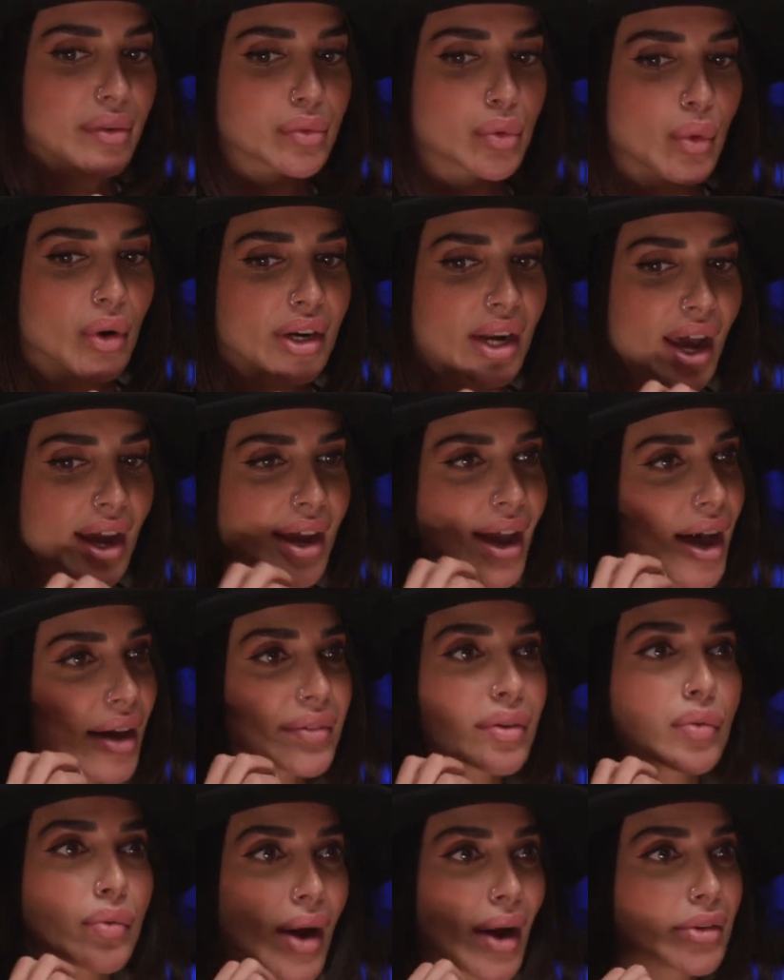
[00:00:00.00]
everyone I
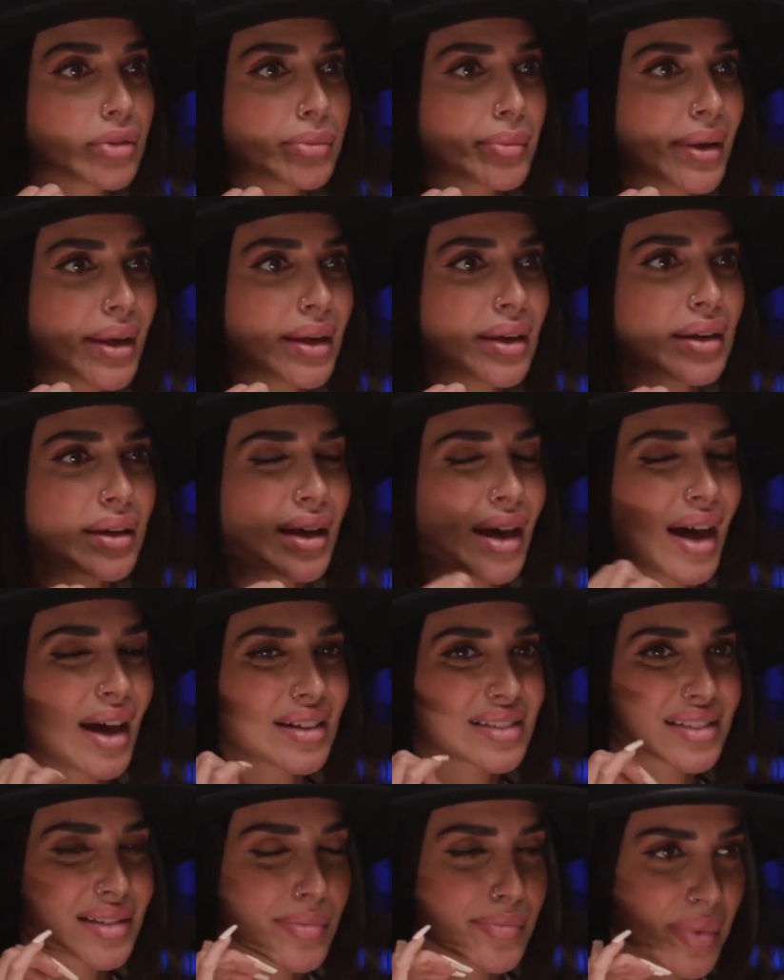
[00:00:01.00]
have around me
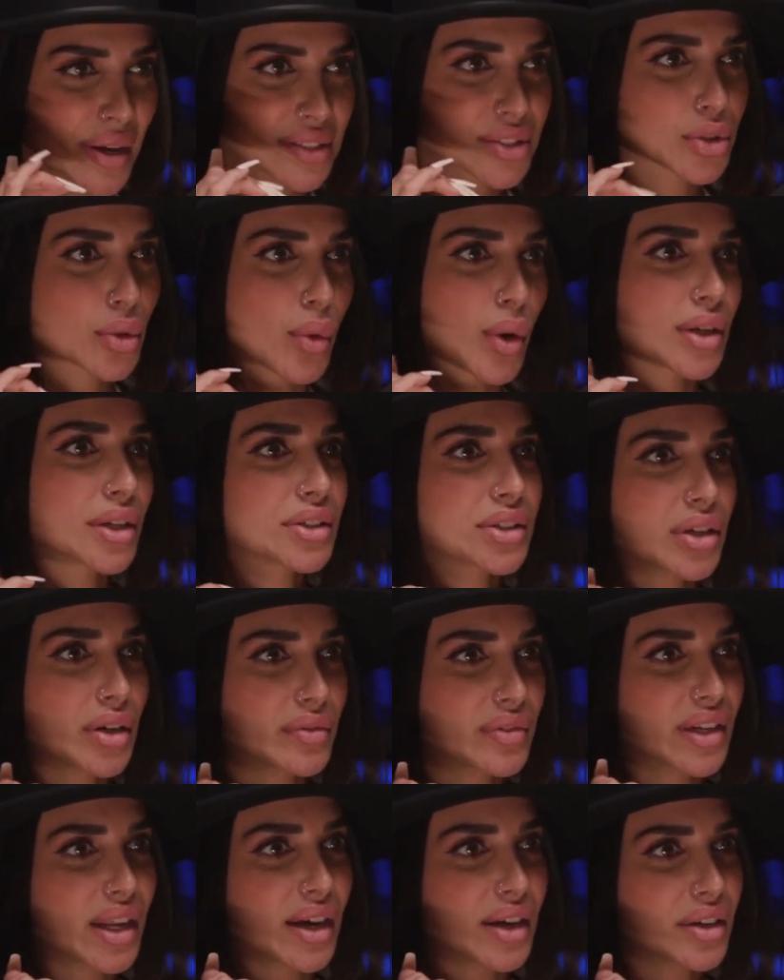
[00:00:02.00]
has the best quality
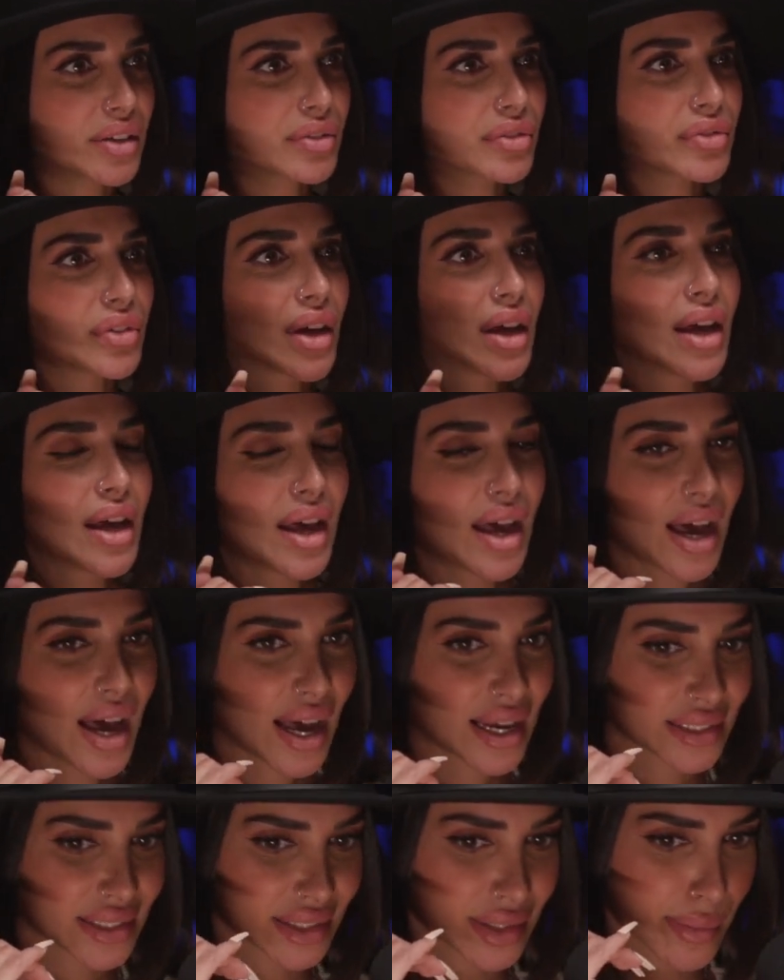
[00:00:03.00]
of life,
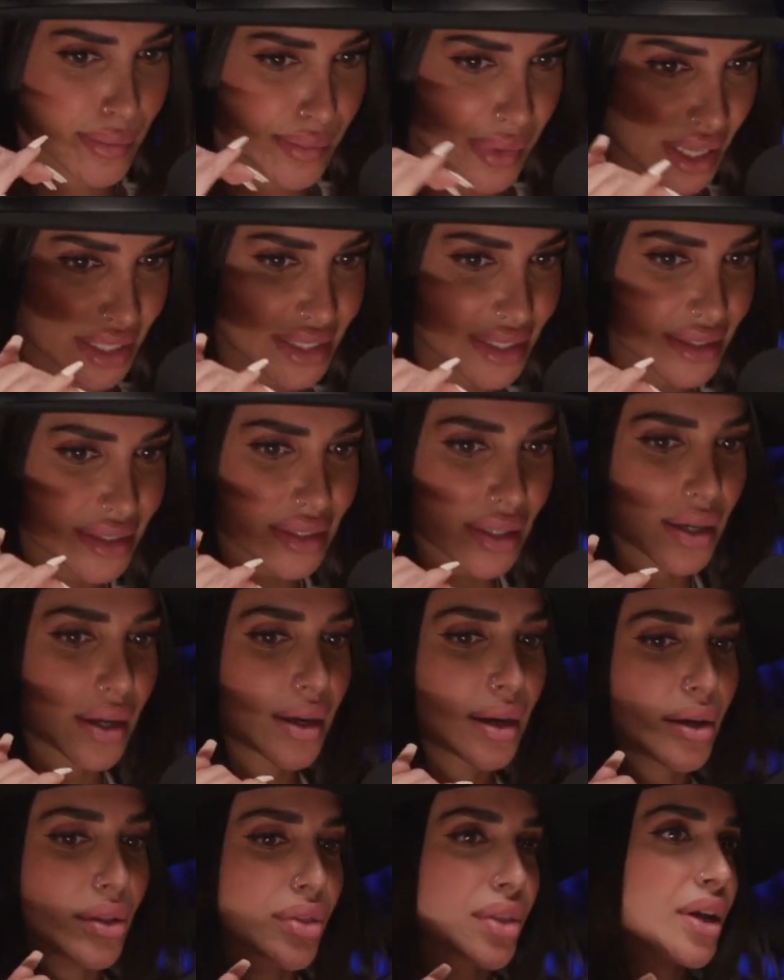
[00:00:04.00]
has the best
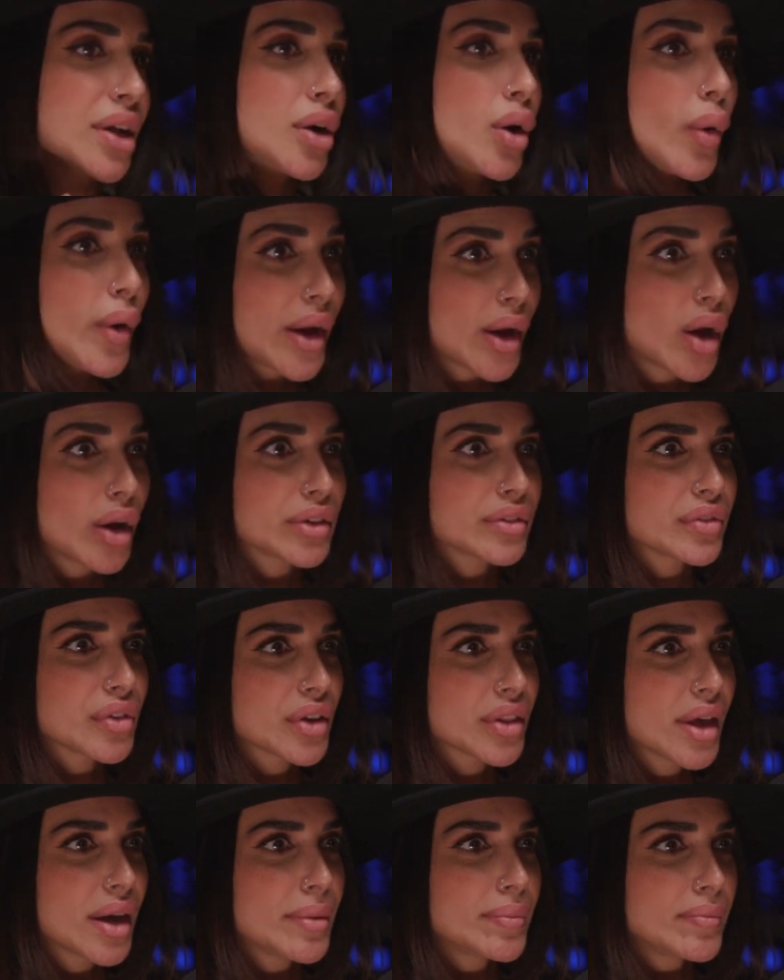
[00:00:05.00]
thing going on
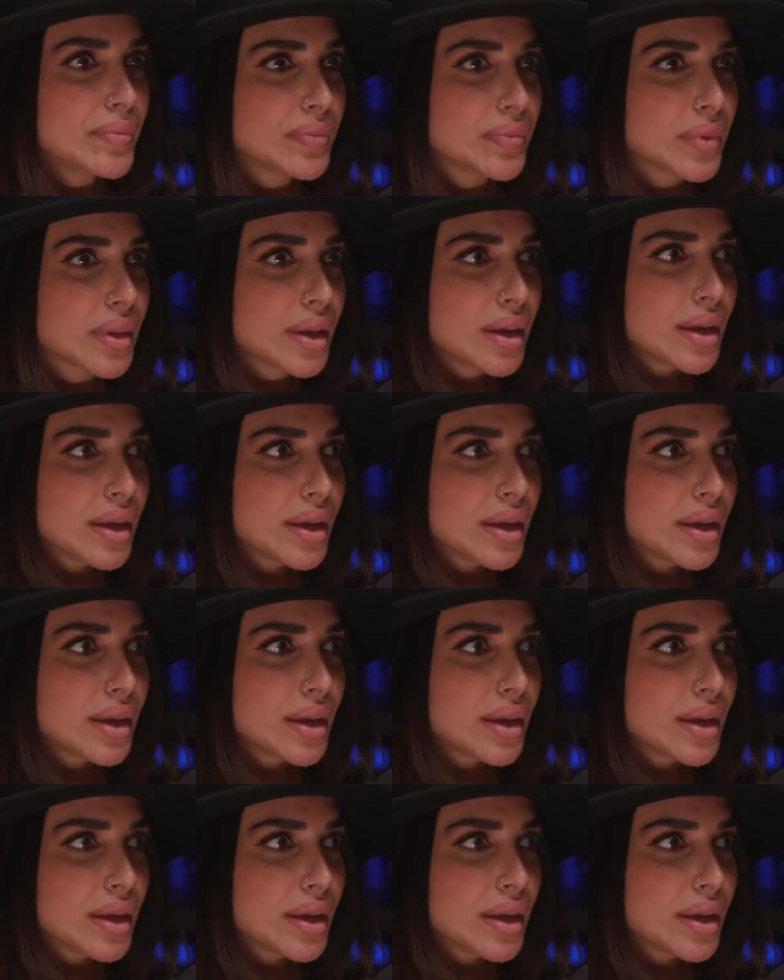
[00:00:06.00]
for them.